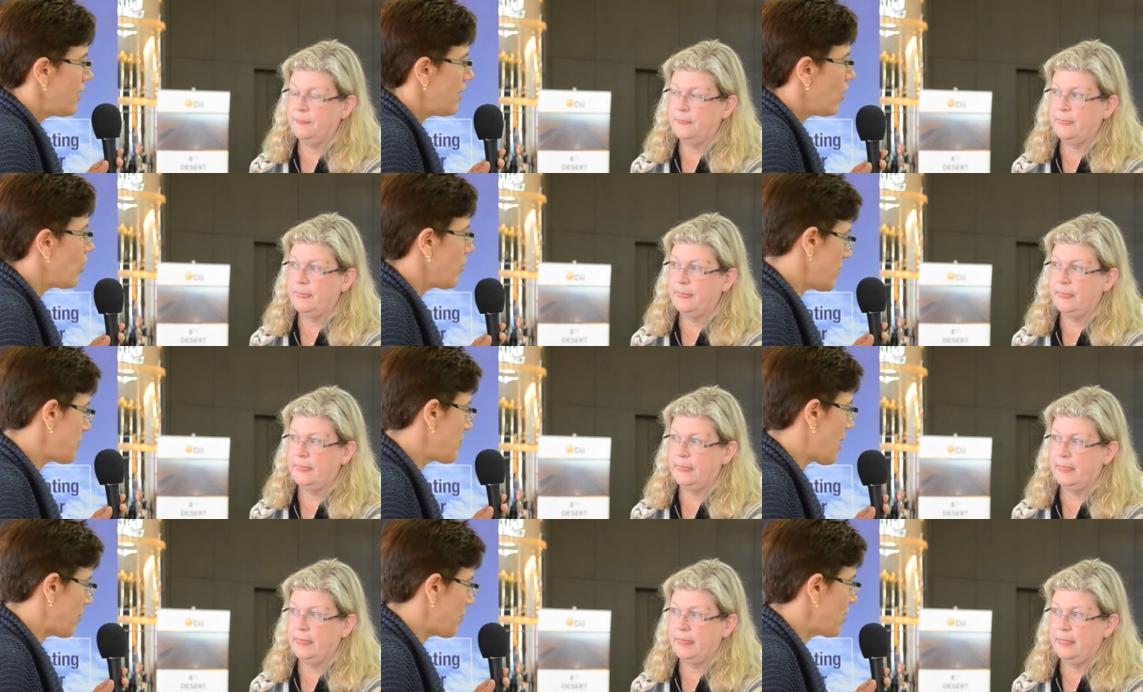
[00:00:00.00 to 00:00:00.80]
Speaker 1: uh,
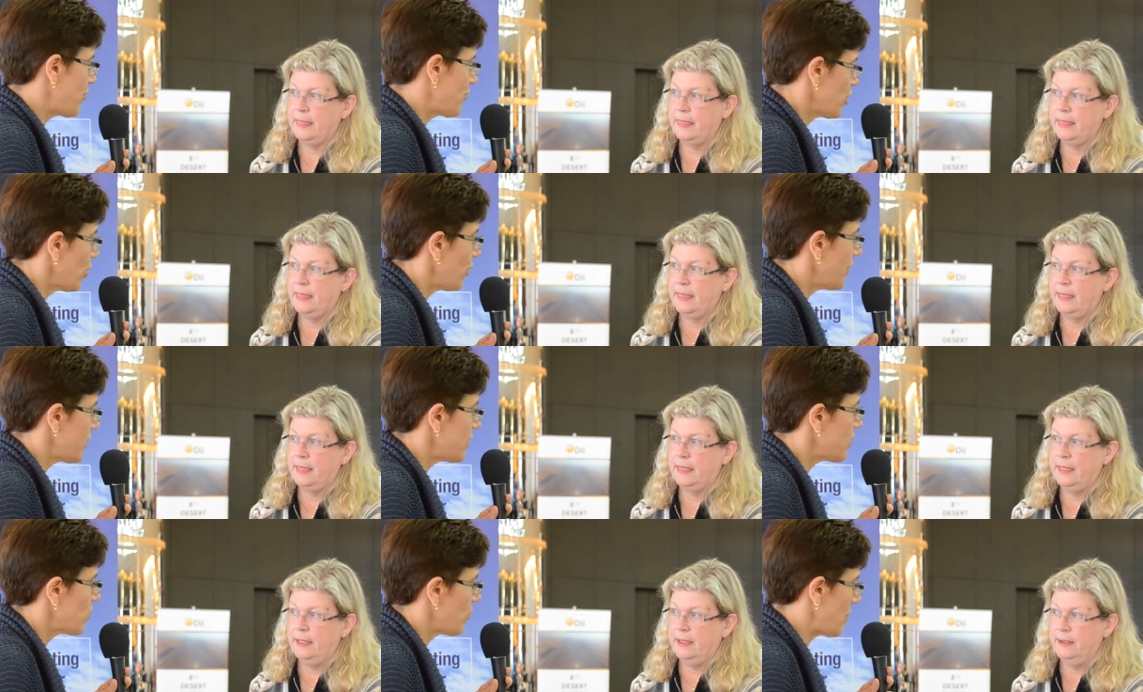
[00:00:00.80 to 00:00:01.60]
always published on
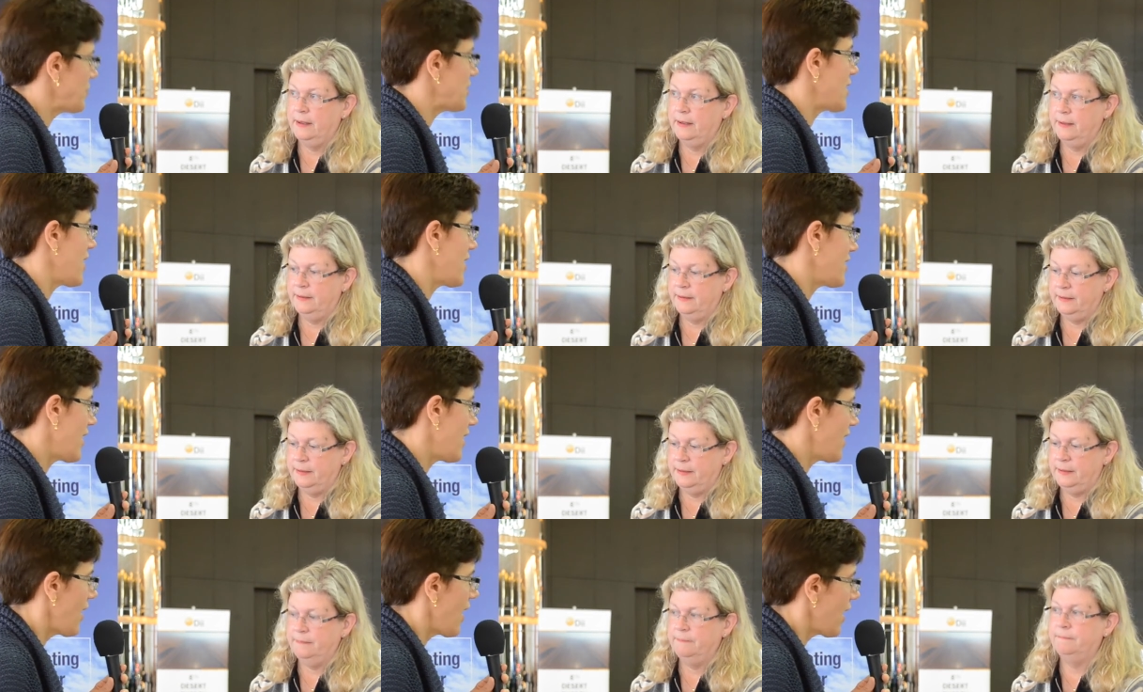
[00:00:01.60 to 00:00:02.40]
this website,
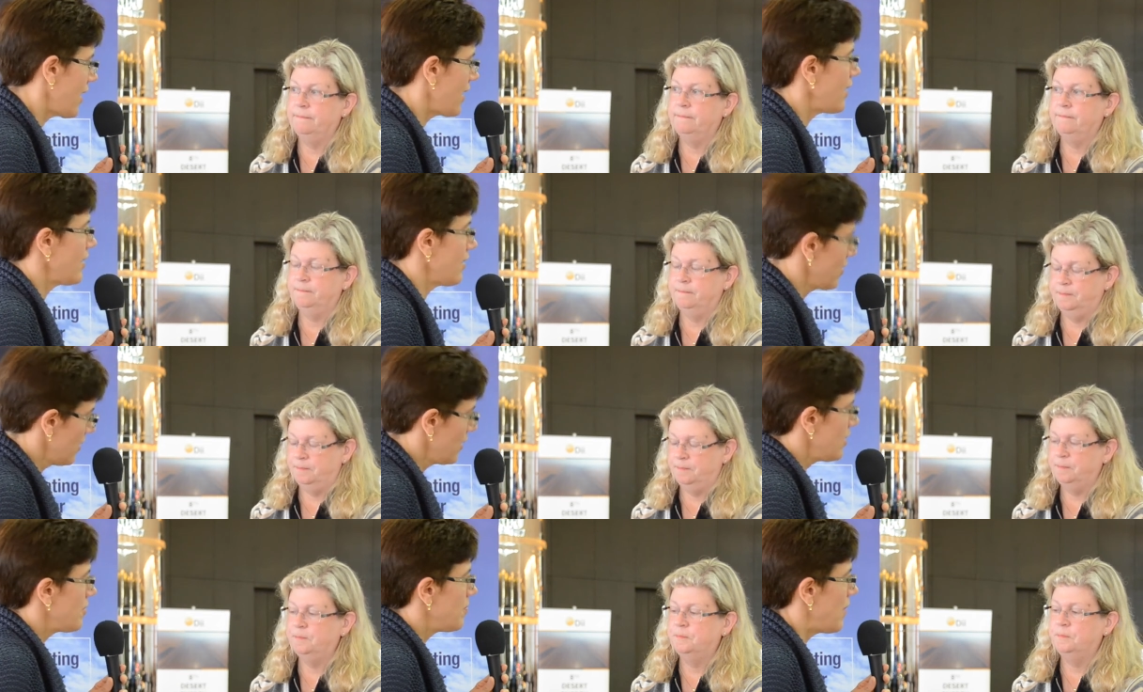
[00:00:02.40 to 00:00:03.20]

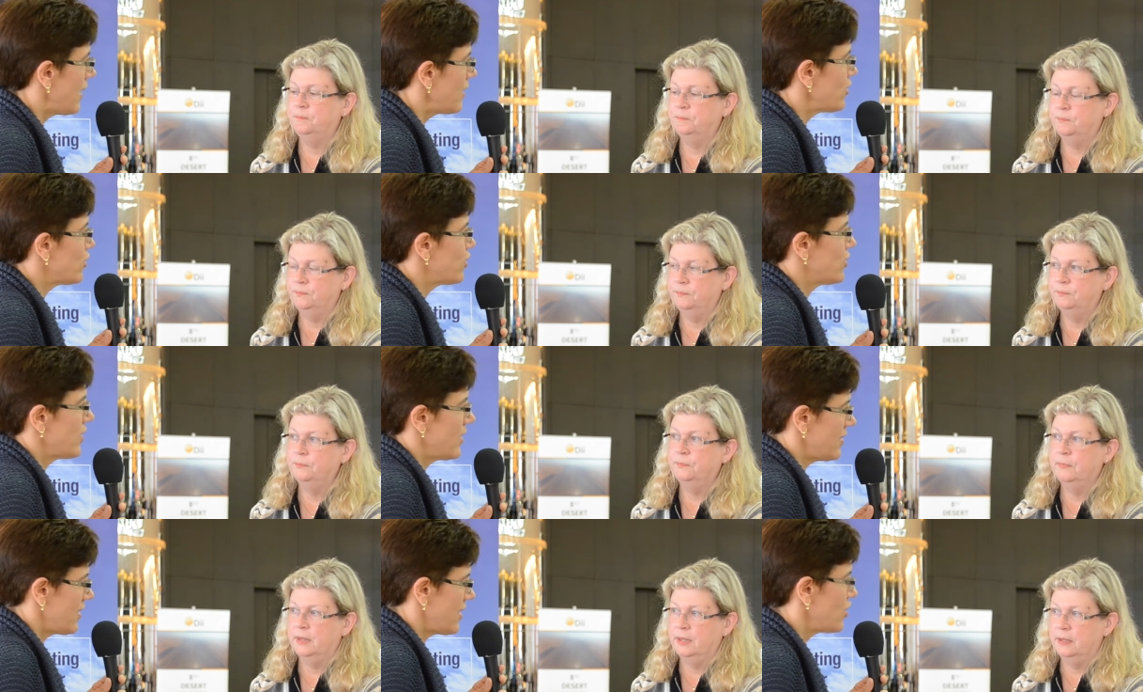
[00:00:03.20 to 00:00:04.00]

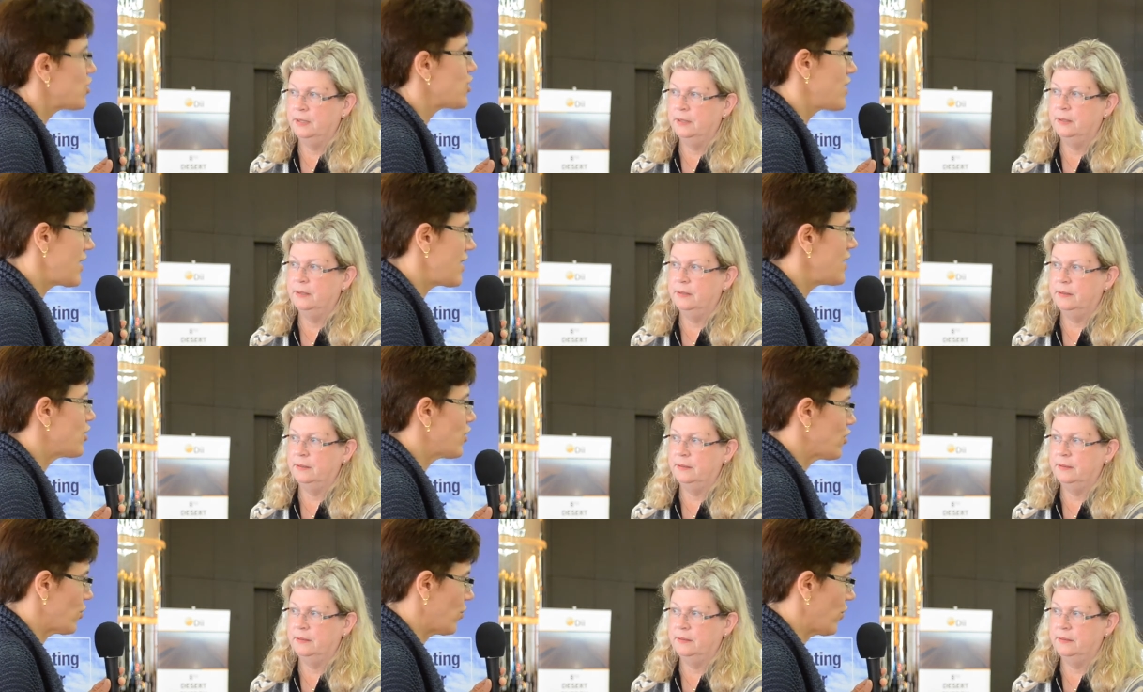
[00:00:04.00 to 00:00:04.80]

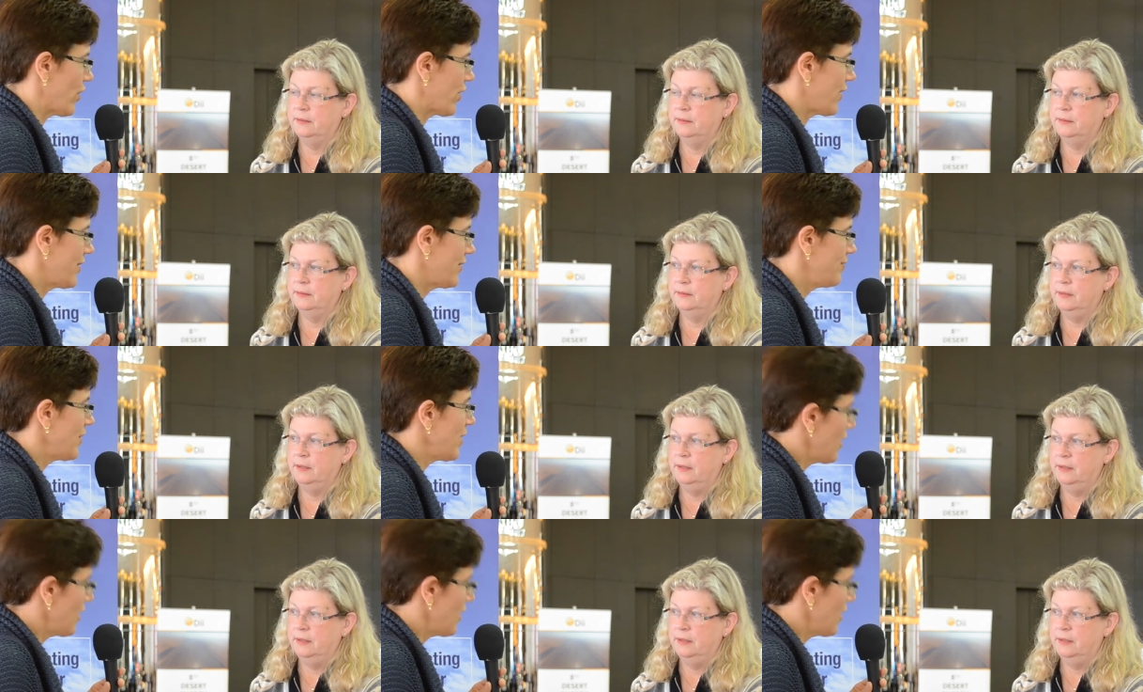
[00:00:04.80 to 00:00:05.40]
iea-shc.org.